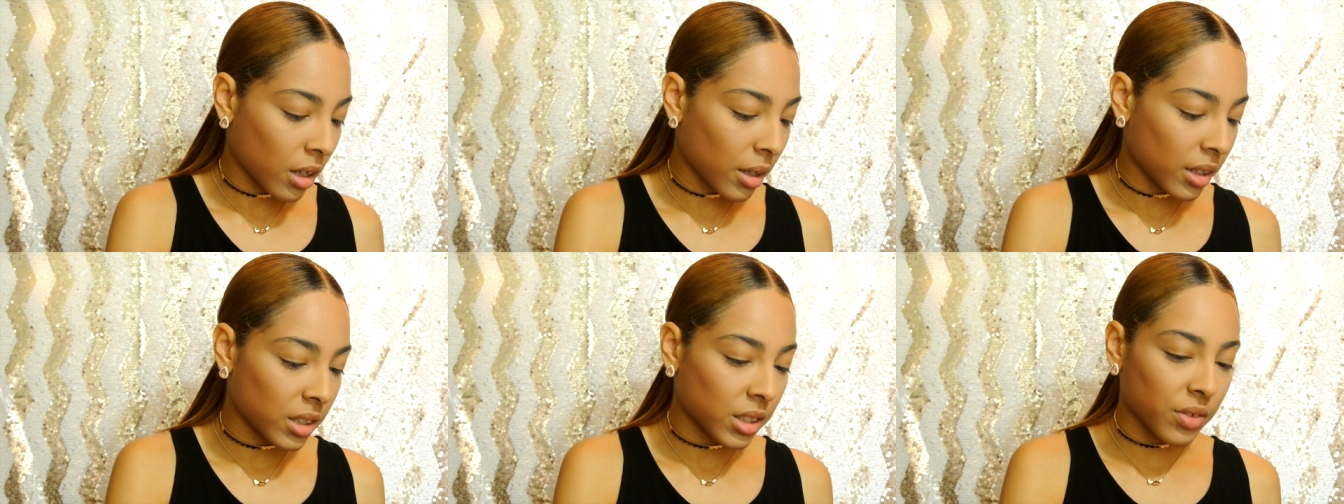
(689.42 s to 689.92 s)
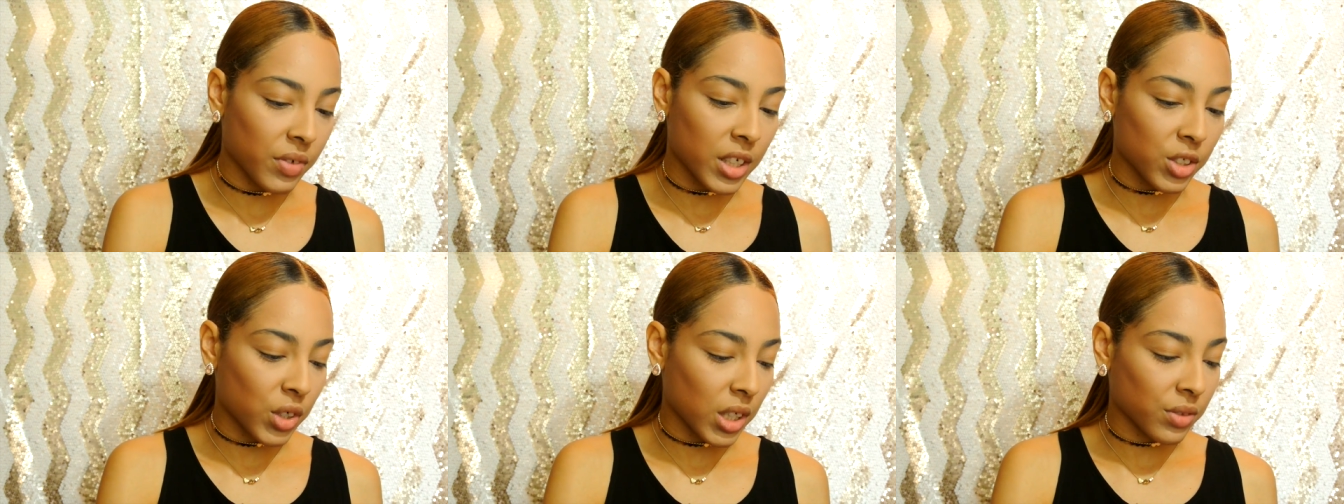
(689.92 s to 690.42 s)
it doesn't really
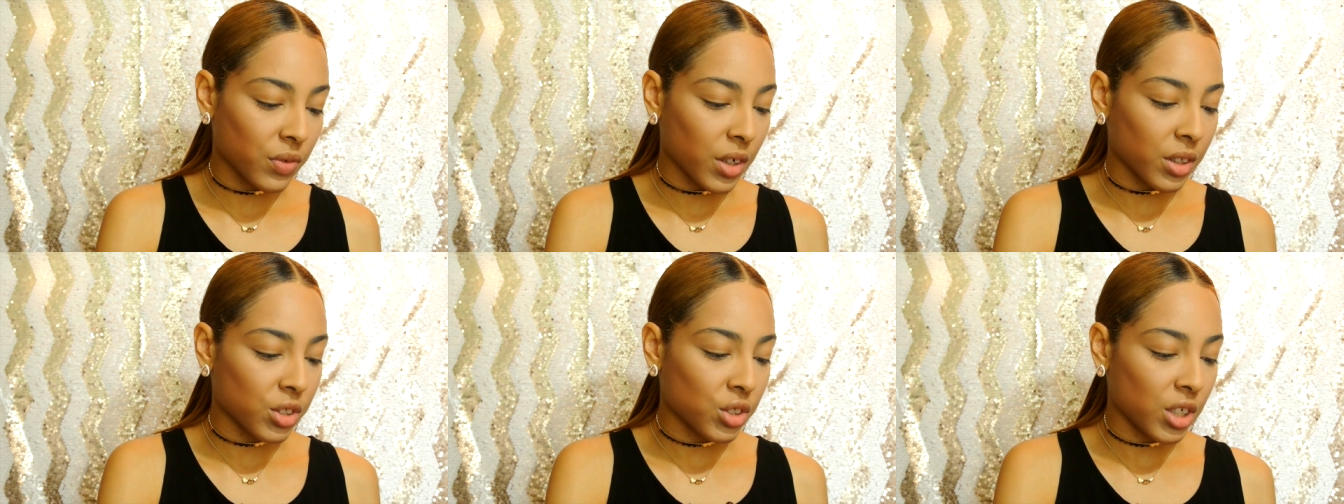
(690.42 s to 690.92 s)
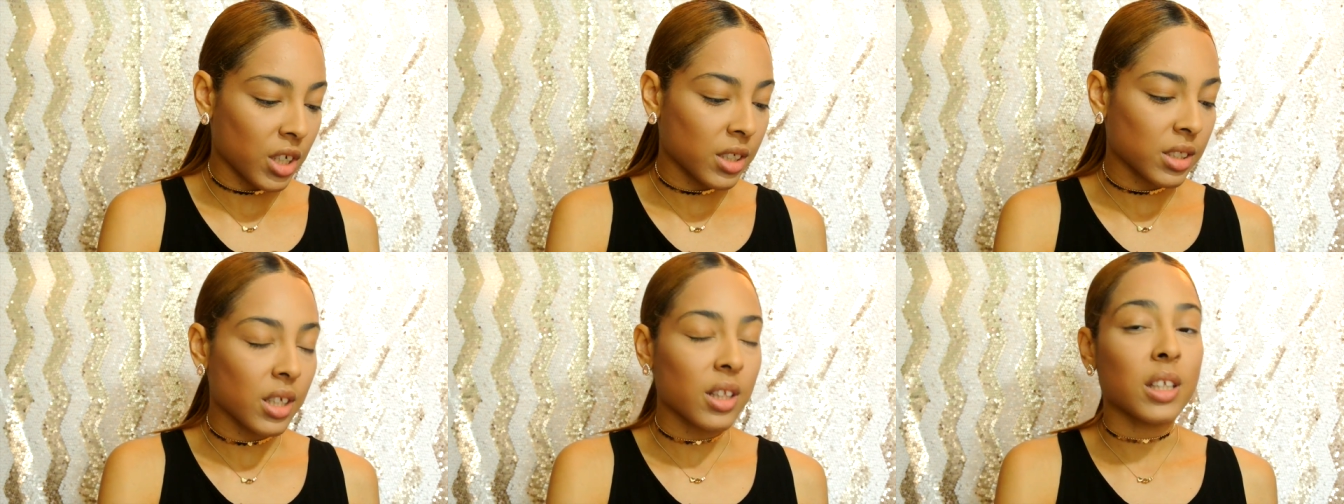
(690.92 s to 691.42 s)
transfer on the
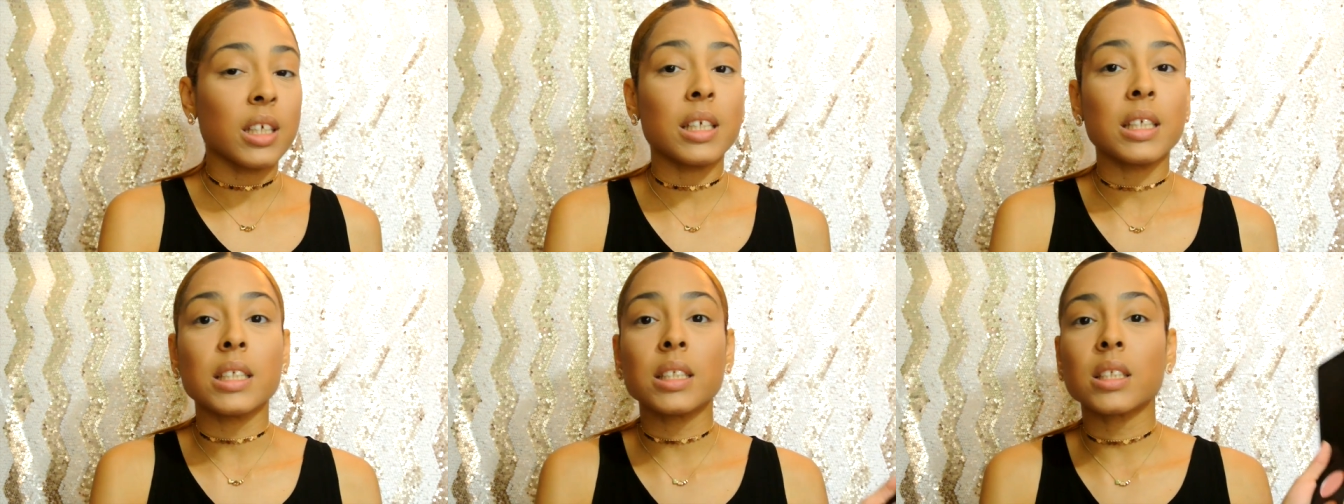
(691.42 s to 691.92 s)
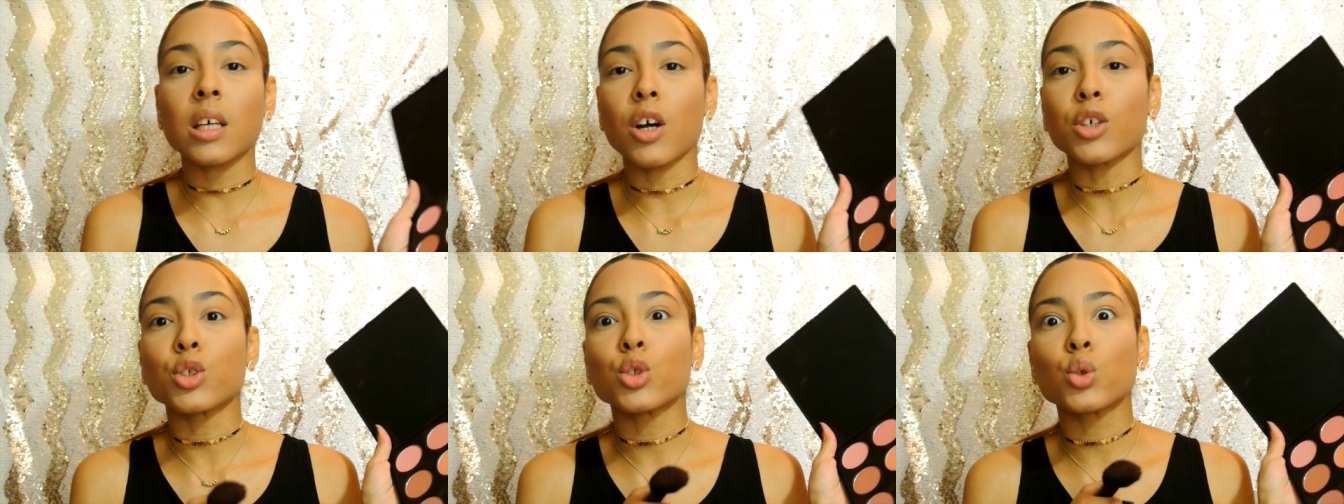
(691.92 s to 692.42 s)
cheeks. These
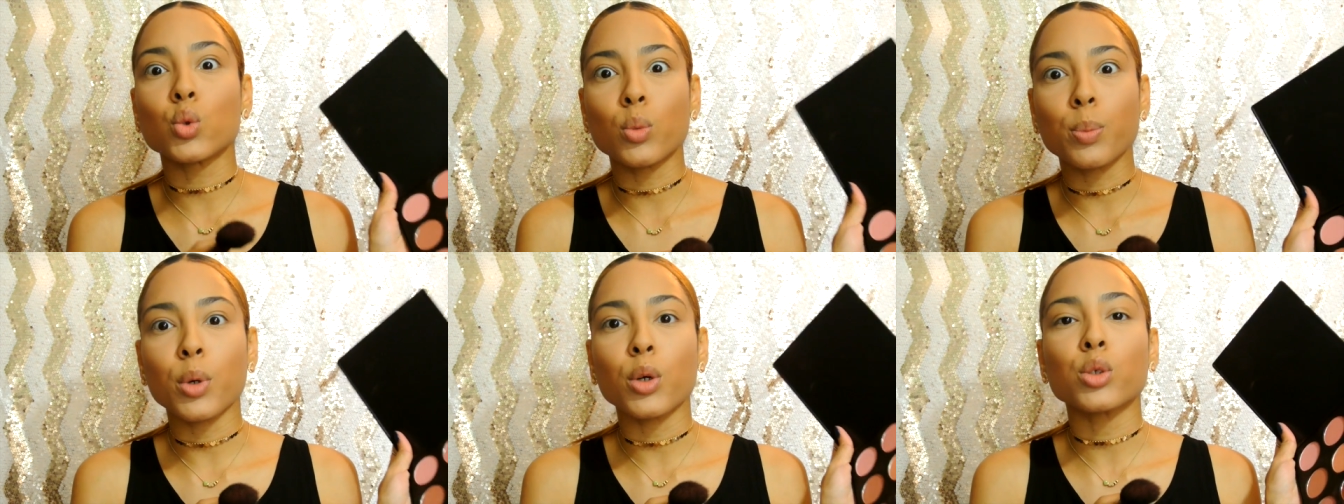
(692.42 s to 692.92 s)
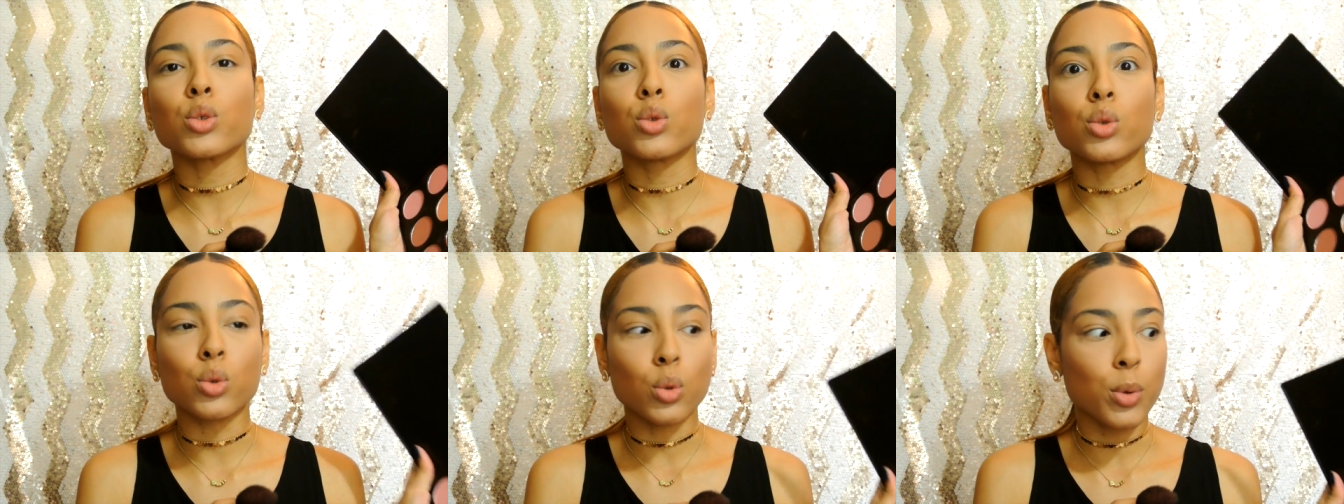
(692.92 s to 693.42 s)
are super
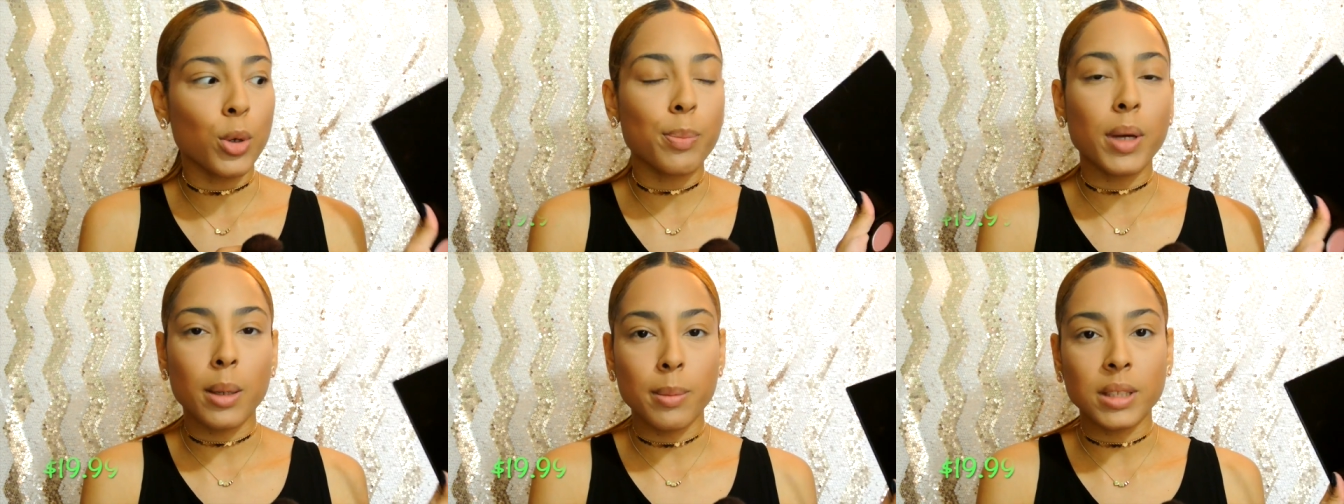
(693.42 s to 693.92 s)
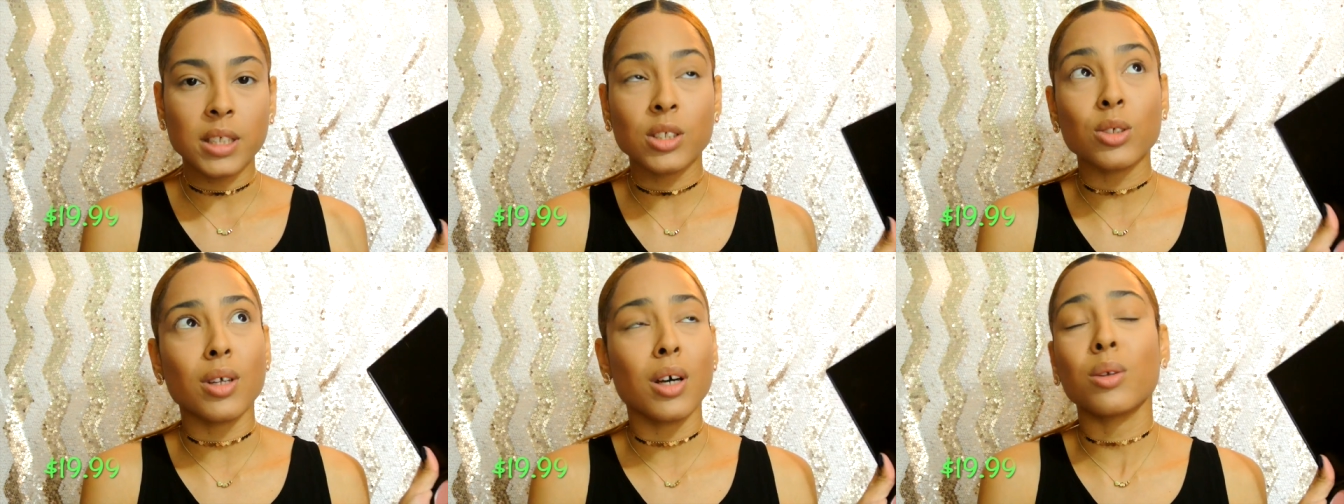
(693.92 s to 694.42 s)
duper pigmented,
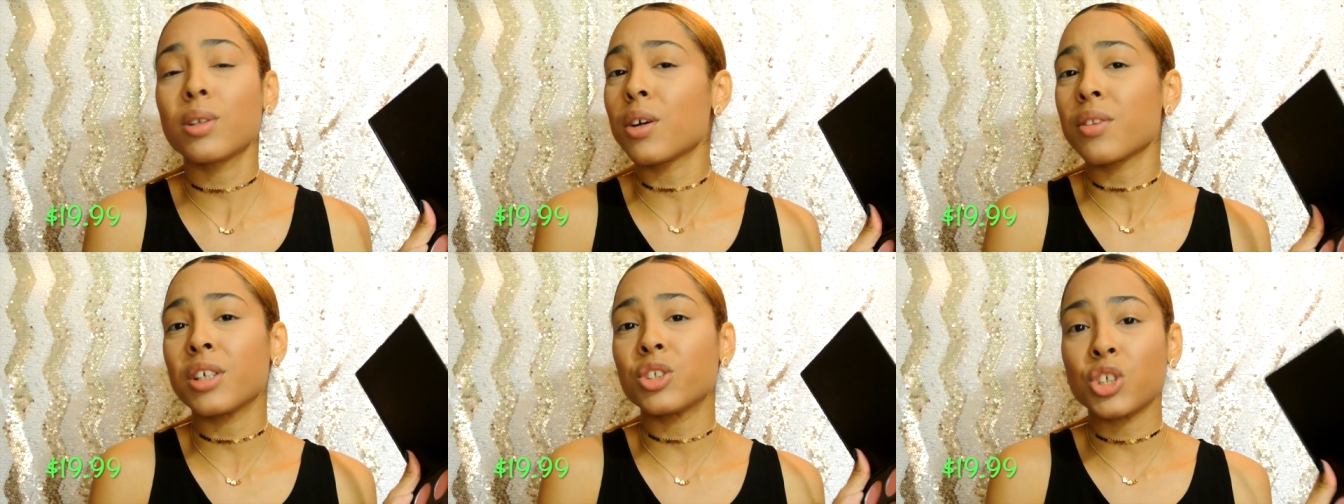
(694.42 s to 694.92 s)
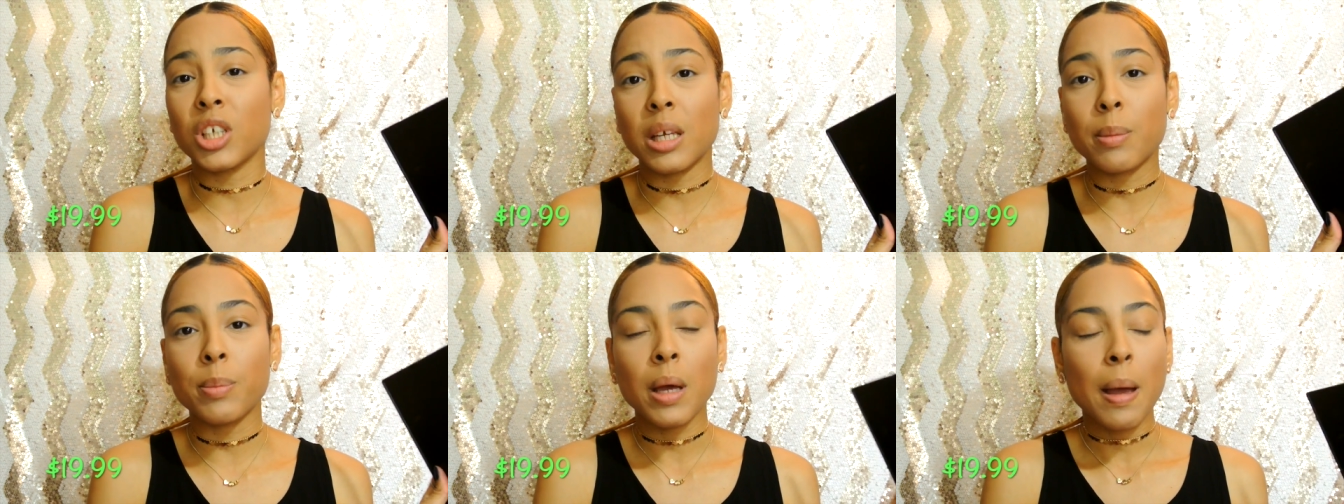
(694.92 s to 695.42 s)
so not only are they cheap,